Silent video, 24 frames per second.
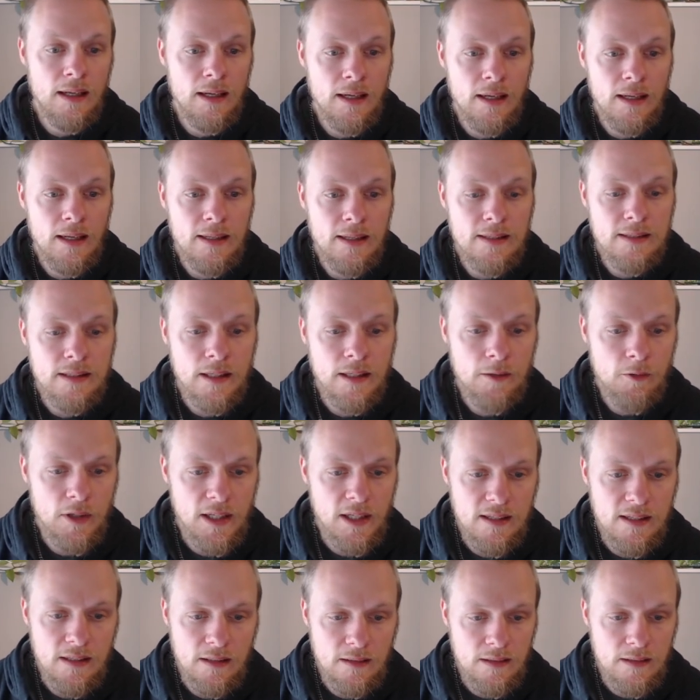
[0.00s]
So now we
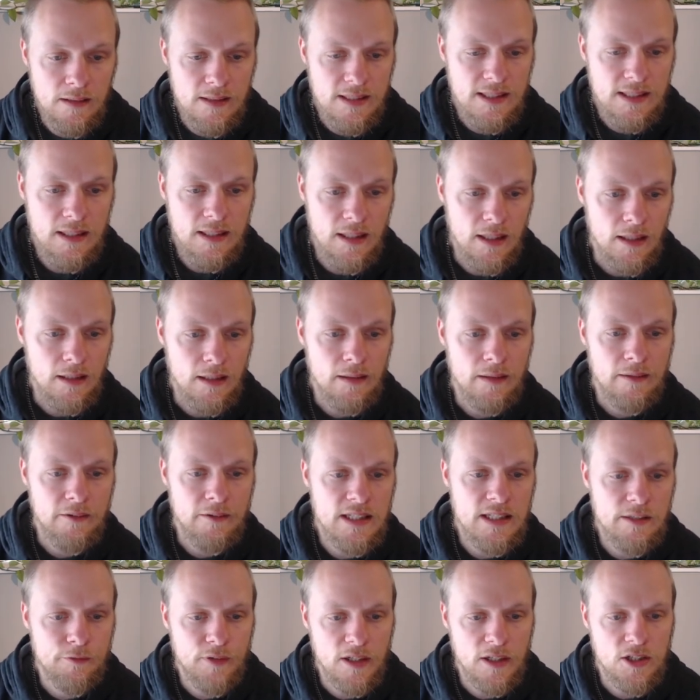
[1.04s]
can say there
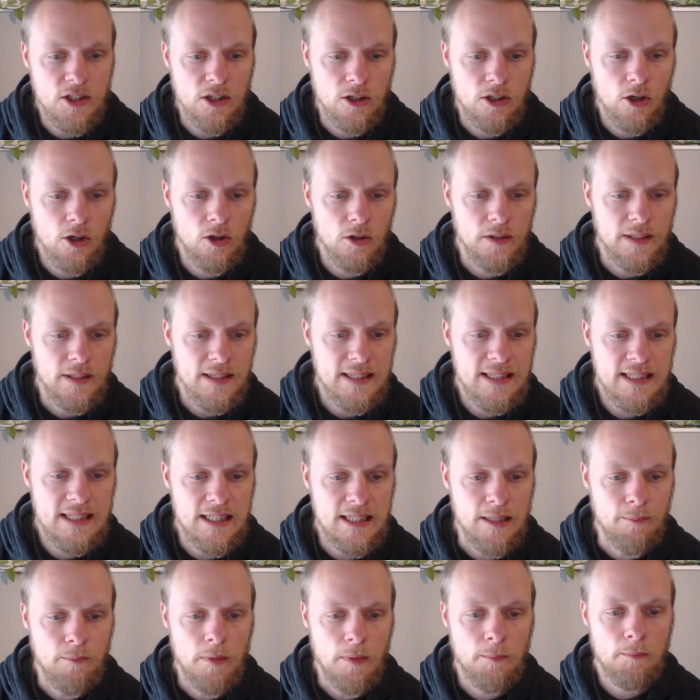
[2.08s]
is a function called
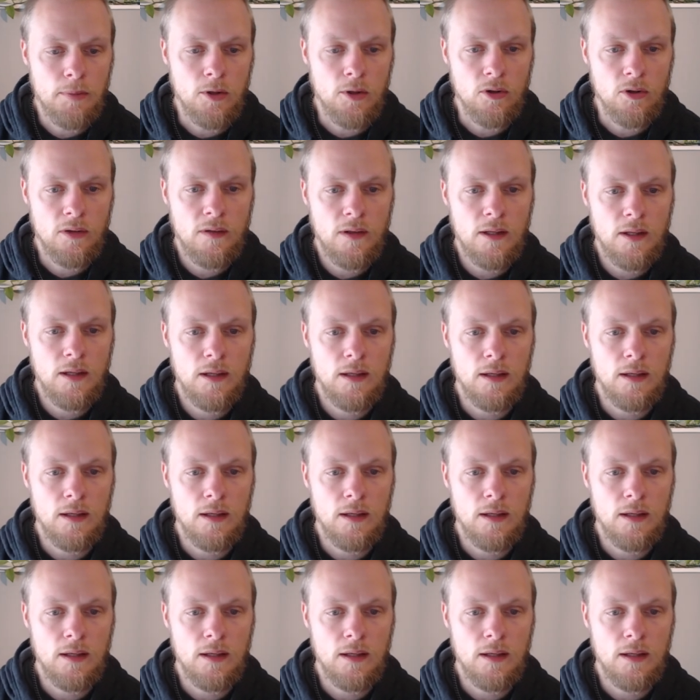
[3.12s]
simplot.